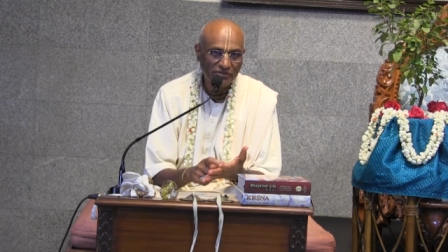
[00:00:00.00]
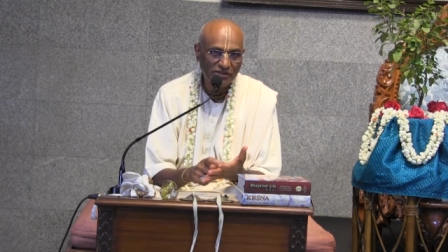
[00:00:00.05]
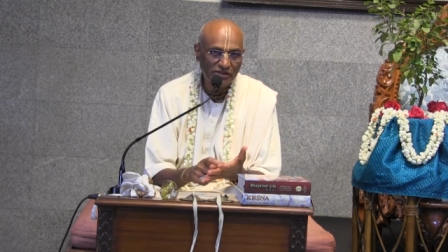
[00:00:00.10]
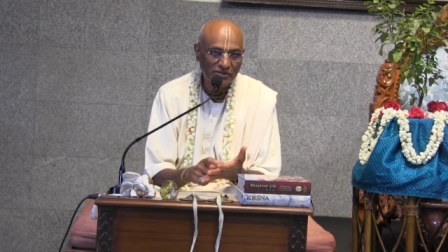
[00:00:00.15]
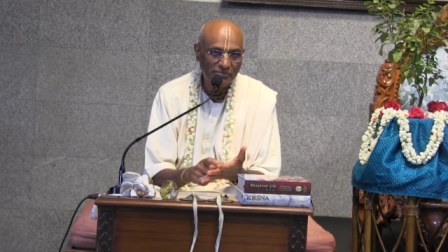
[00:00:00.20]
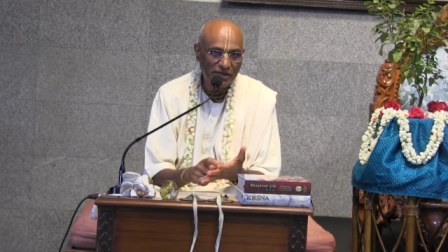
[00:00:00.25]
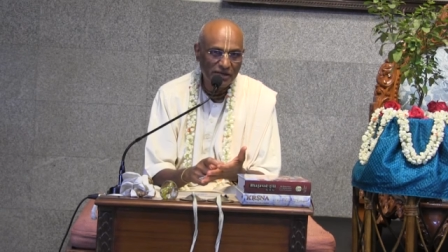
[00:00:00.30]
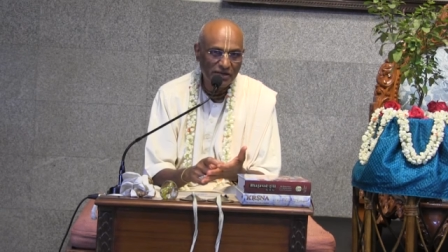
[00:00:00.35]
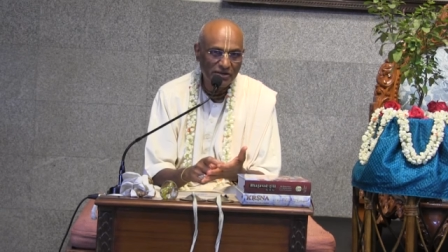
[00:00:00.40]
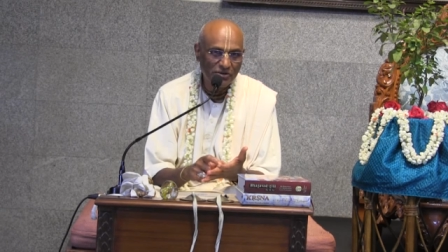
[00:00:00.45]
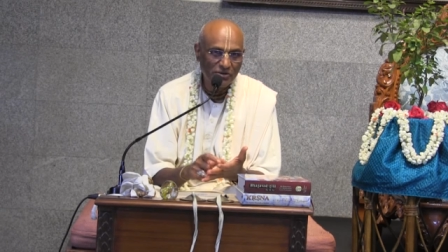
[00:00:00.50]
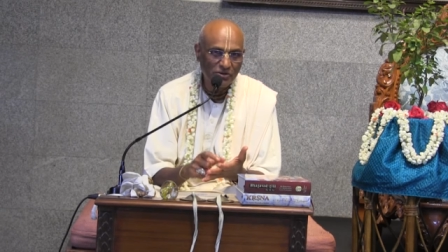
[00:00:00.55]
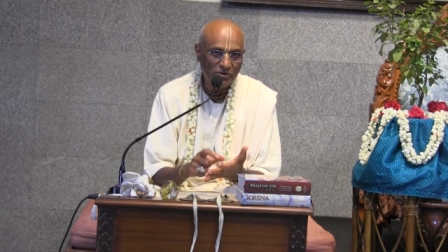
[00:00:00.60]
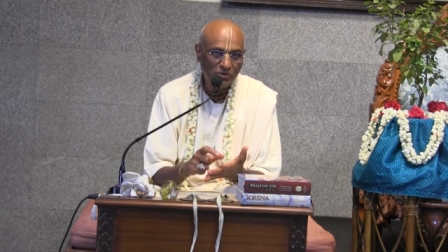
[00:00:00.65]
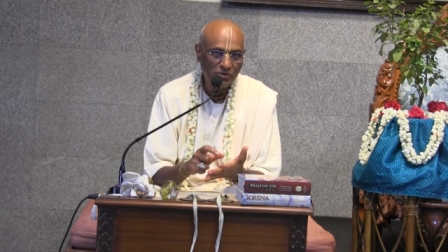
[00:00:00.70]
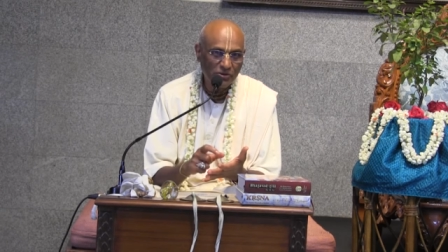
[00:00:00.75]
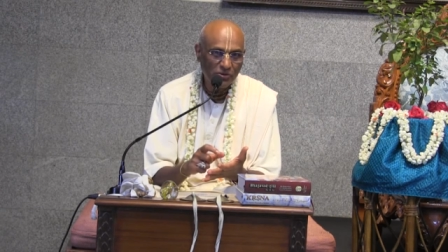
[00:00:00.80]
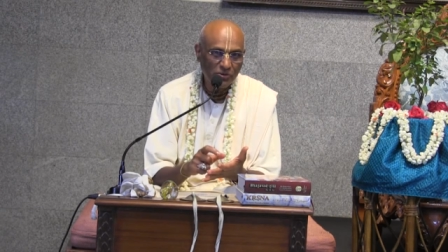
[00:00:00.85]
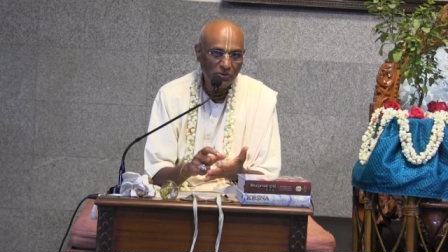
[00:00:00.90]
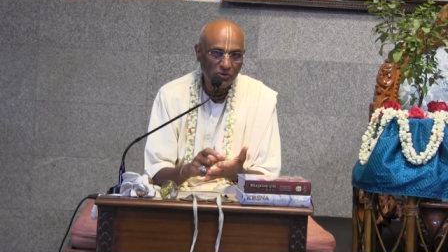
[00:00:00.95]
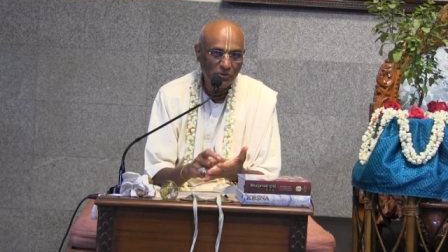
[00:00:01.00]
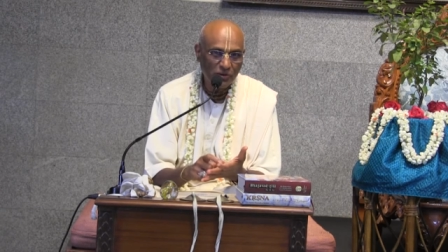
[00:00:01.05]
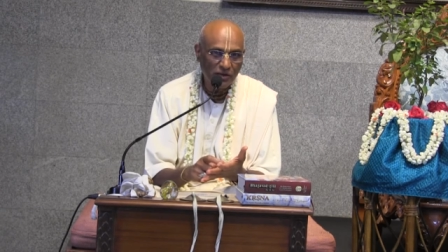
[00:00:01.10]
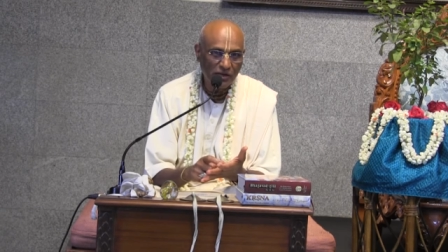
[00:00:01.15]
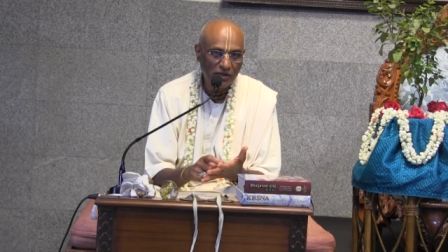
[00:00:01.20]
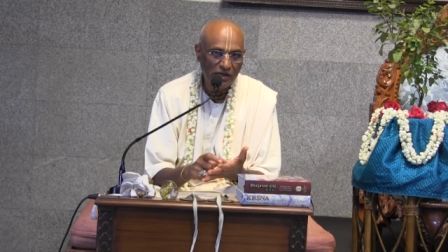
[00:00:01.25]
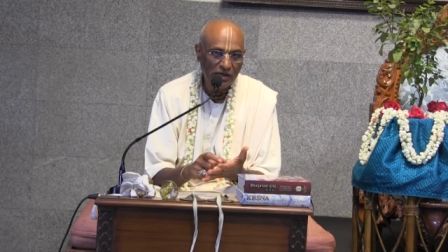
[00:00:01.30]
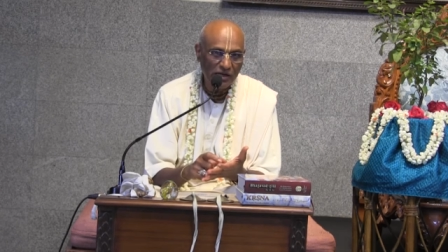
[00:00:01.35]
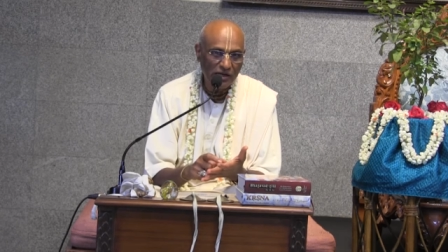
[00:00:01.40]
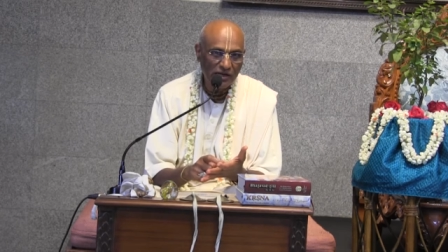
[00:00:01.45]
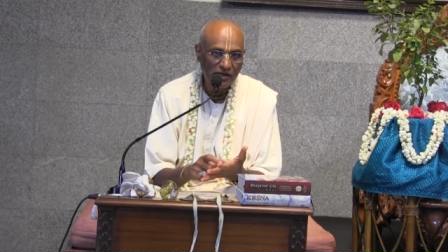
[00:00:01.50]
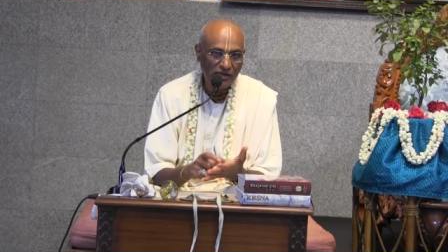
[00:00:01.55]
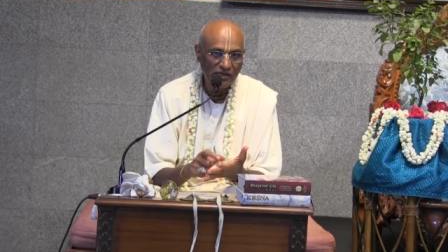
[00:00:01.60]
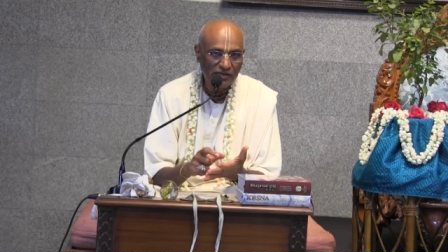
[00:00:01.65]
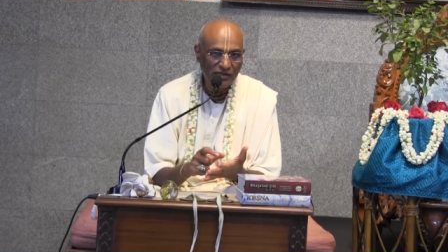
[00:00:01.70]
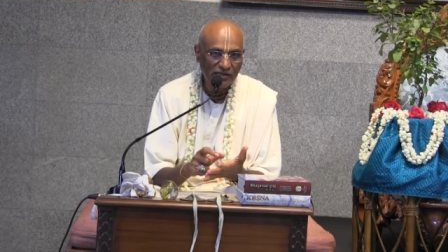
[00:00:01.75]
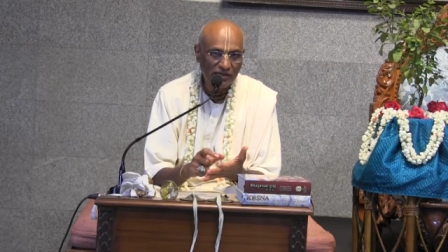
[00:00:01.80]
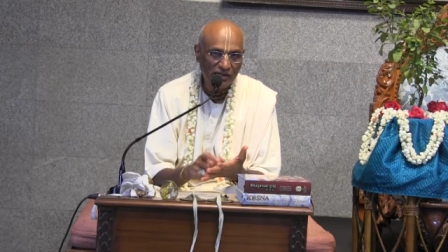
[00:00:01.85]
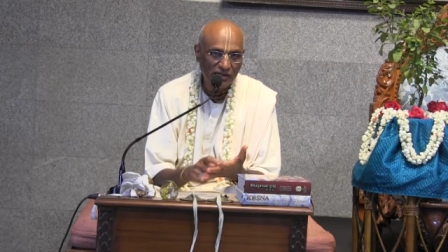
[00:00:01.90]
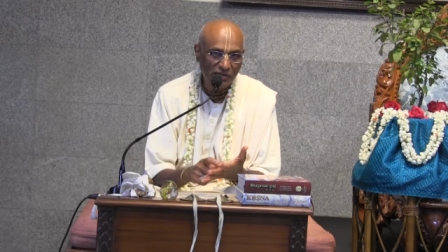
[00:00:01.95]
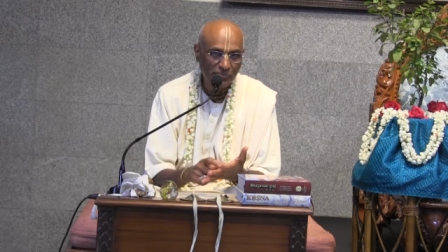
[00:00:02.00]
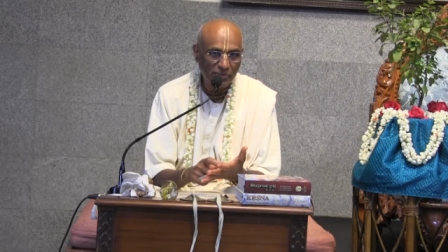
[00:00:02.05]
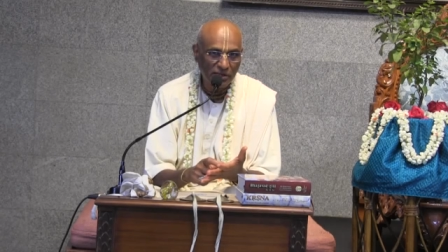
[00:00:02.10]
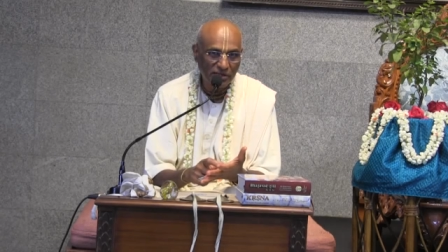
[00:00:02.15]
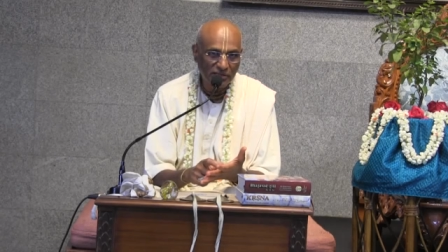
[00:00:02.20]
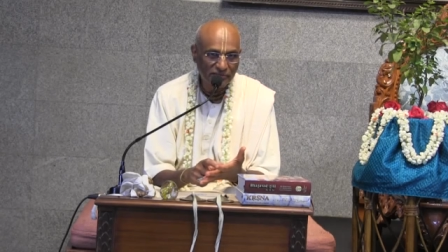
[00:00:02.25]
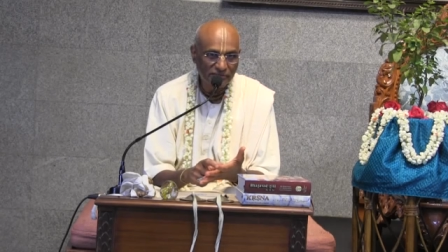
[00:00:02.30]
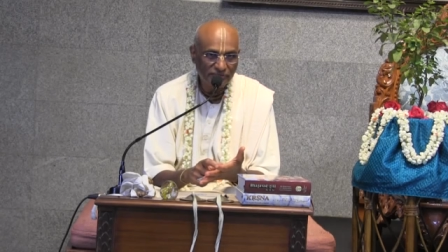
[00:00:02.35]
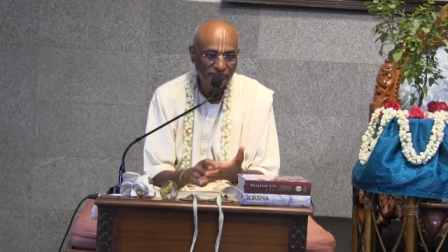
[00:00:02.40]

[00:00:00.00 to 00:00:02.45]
world by guna kala karma.